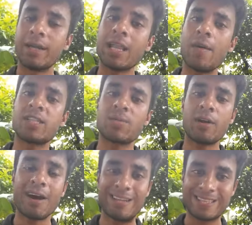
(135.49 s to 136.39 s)
now it's
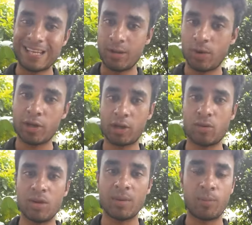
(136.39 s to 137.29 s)
about understanding where your
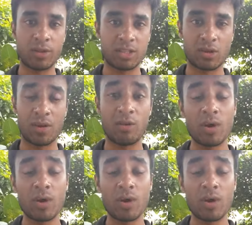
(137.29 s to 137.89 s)
career point is going.